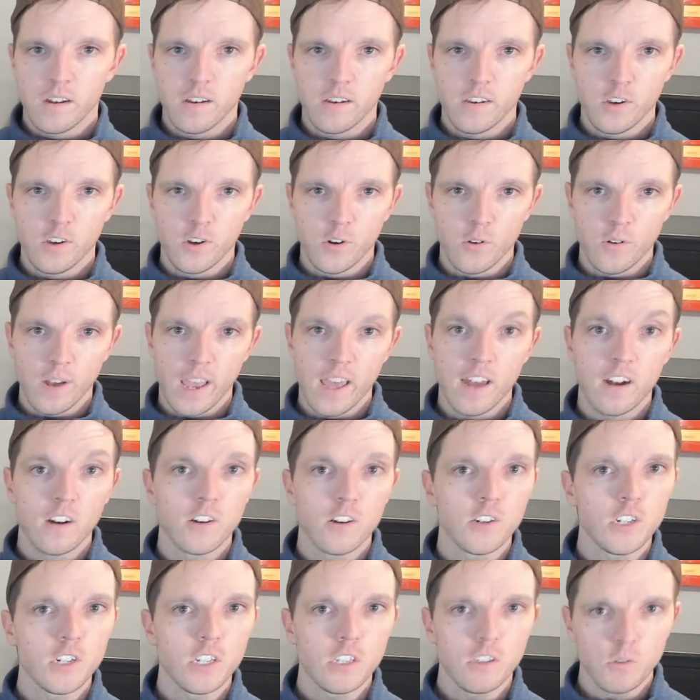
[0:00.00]
your
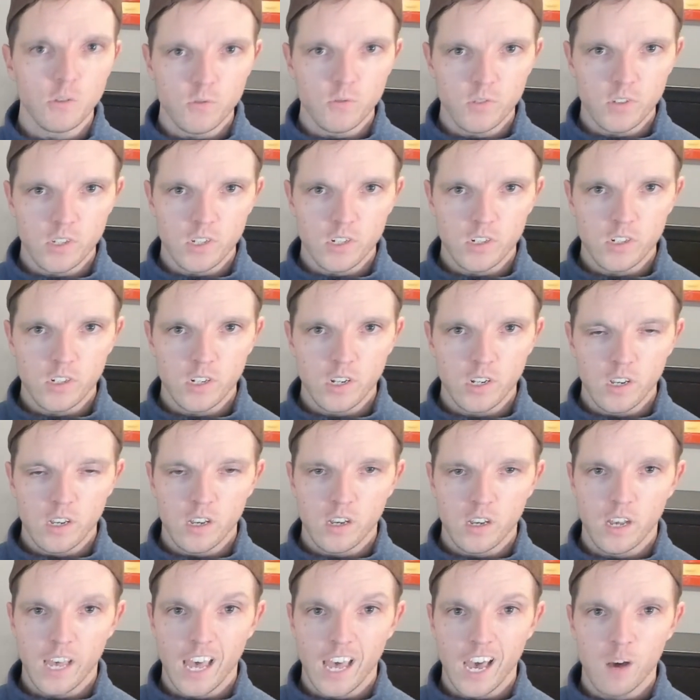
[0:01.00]
energy usage.
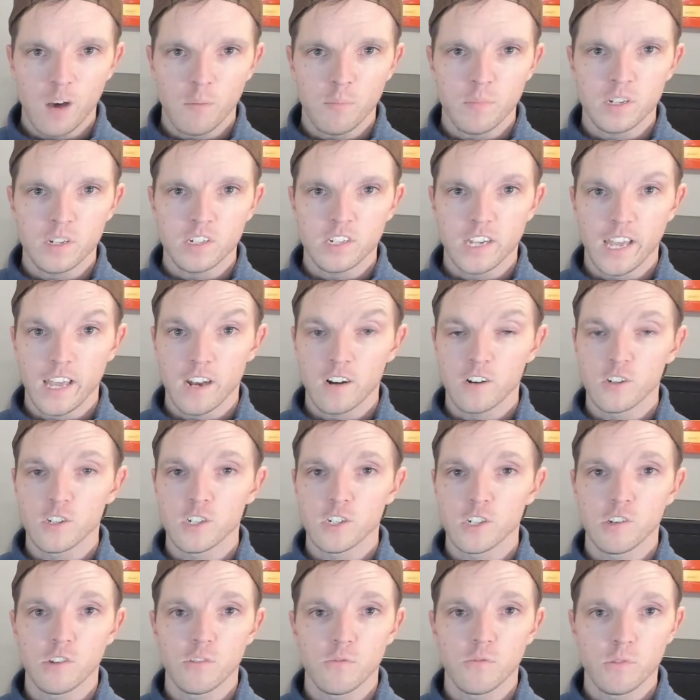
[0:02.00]
How much
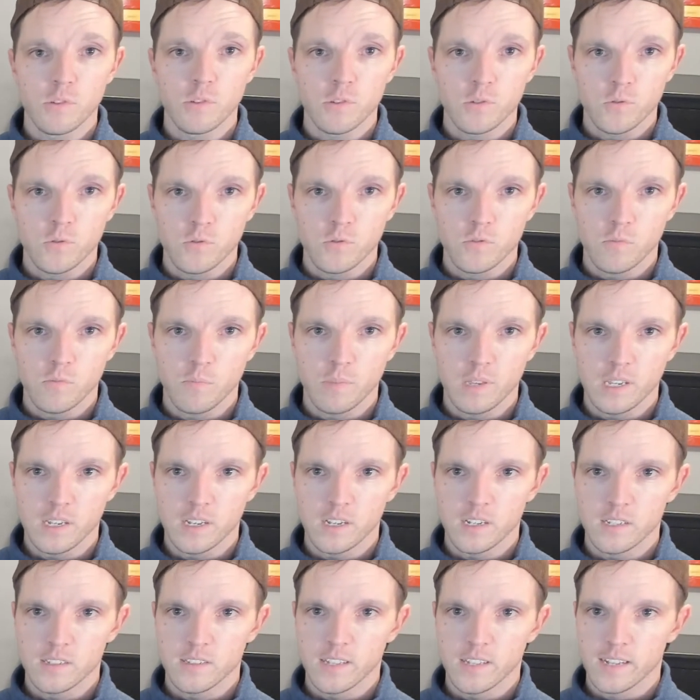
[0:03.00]
energy do you use?
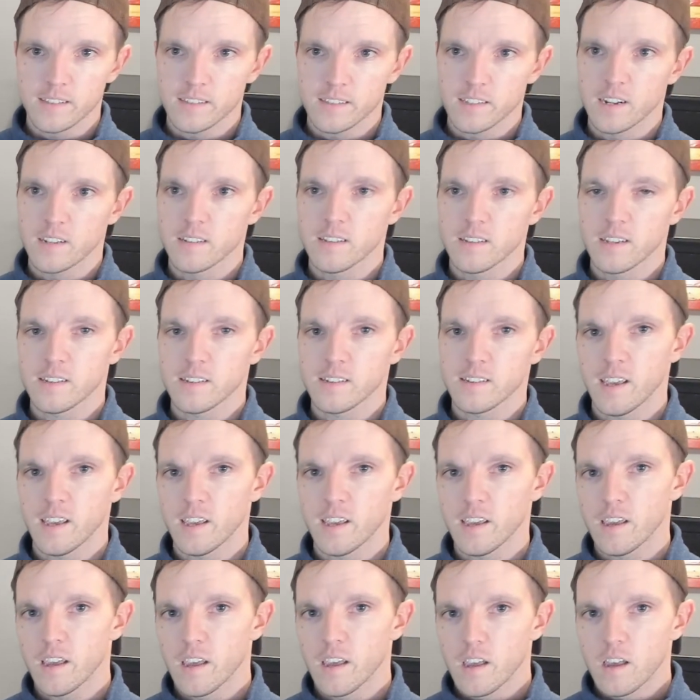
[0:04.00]
Because that's going to
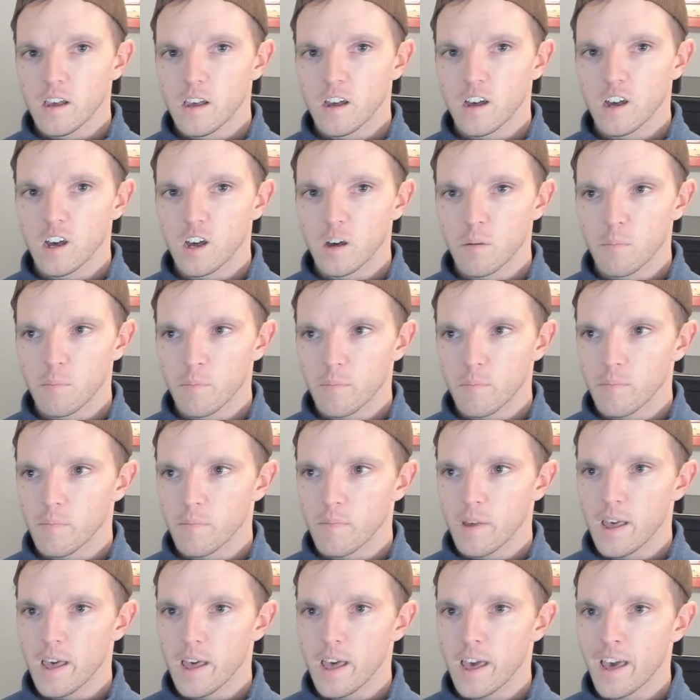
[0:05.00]
dictate um,
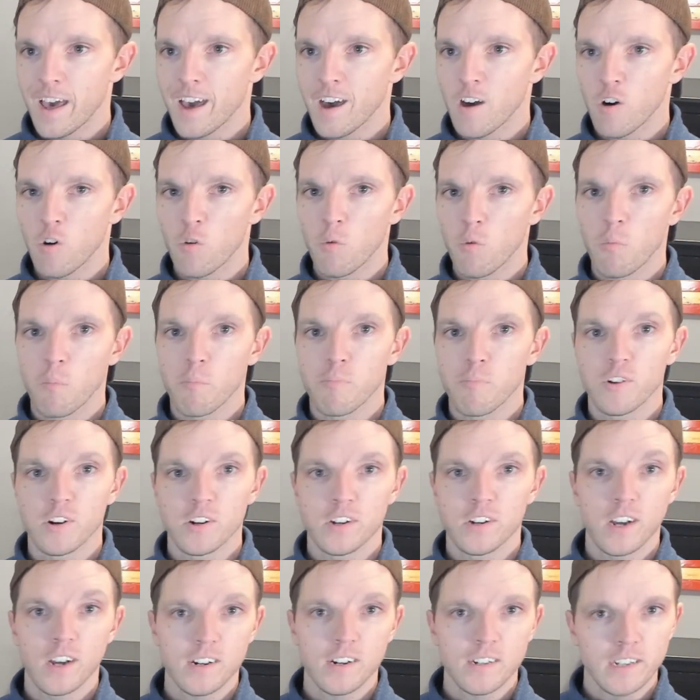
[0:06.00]
how
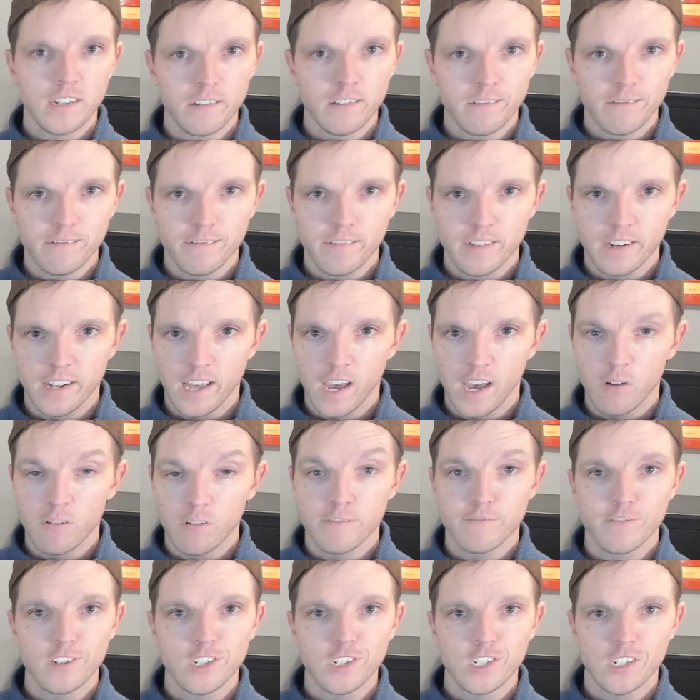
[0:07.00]
productive and how
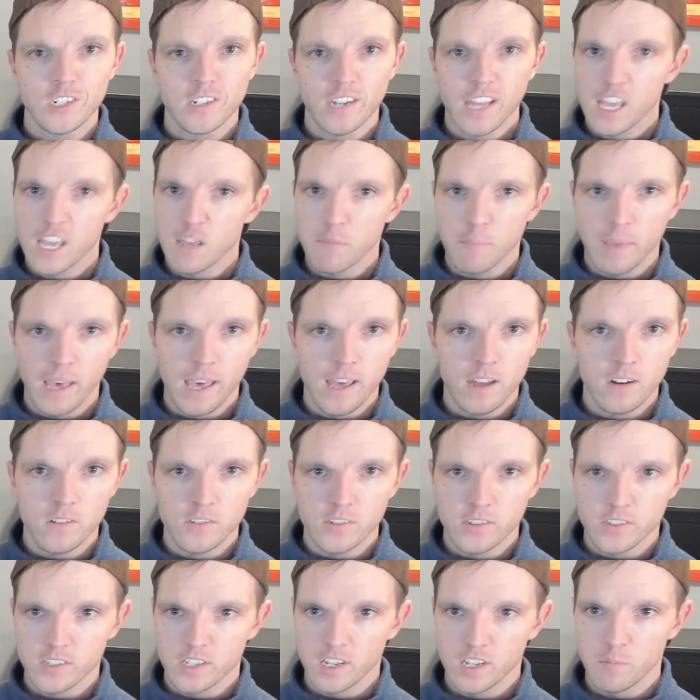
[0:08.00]
efficient eight
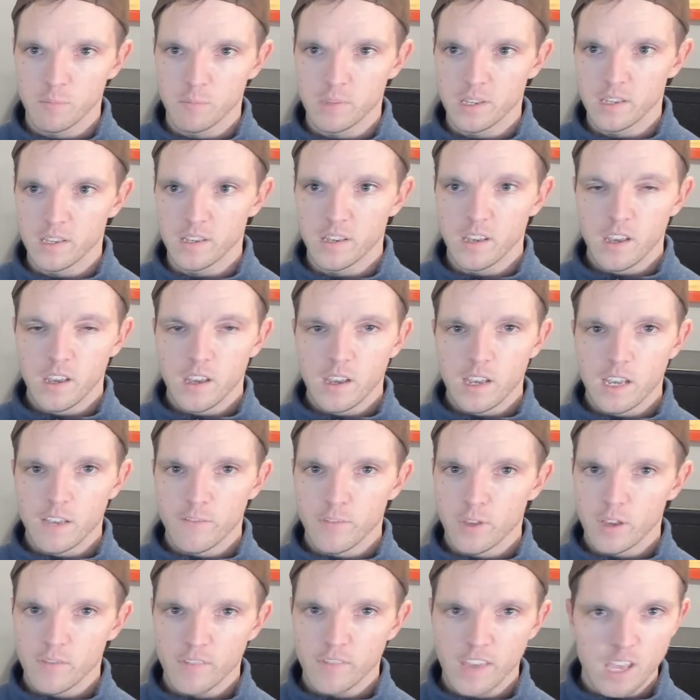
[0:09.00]
panels is going to be.
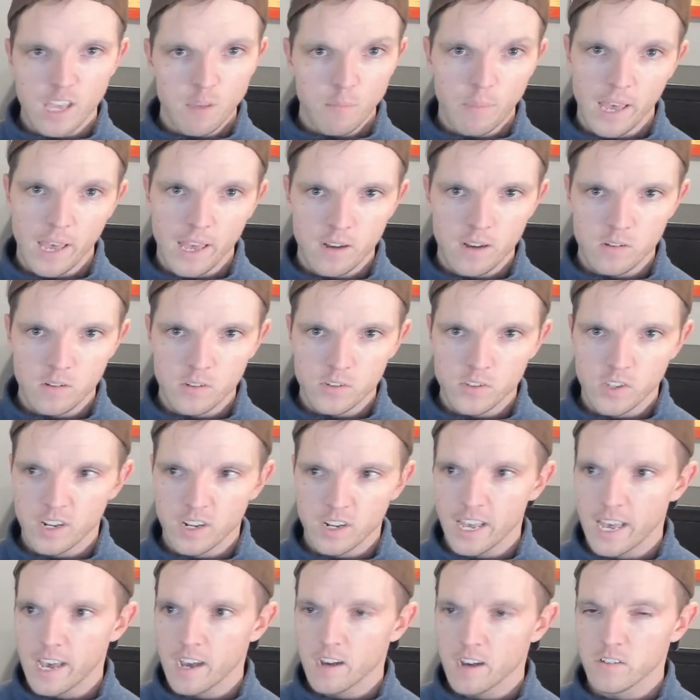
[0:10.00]
If you have eight panels
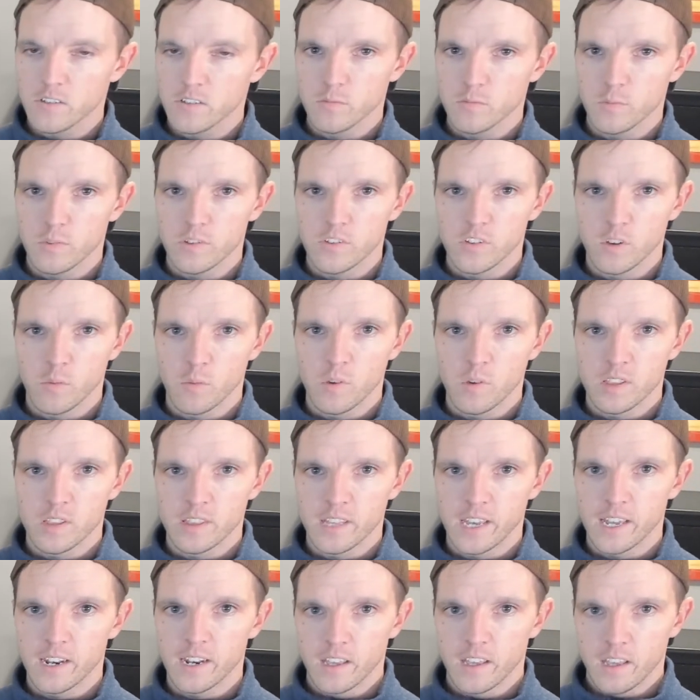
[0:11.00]
on a house with someone
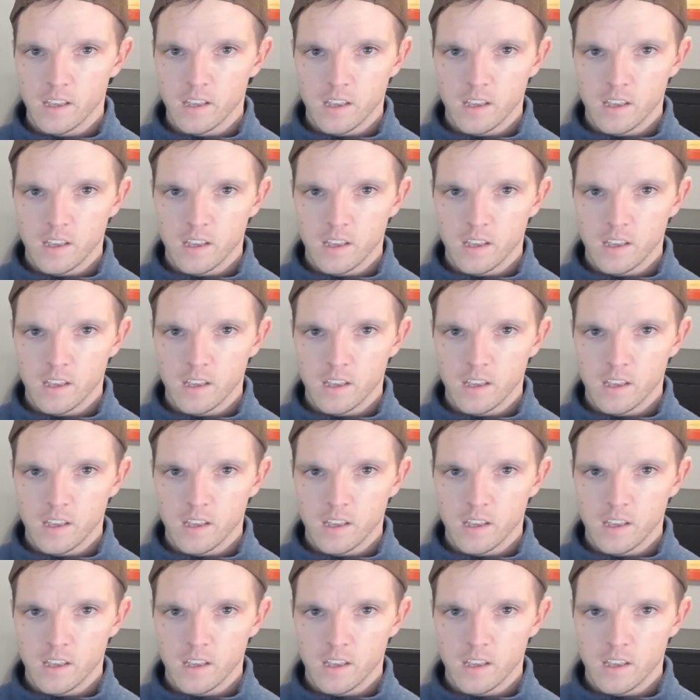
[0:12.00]
that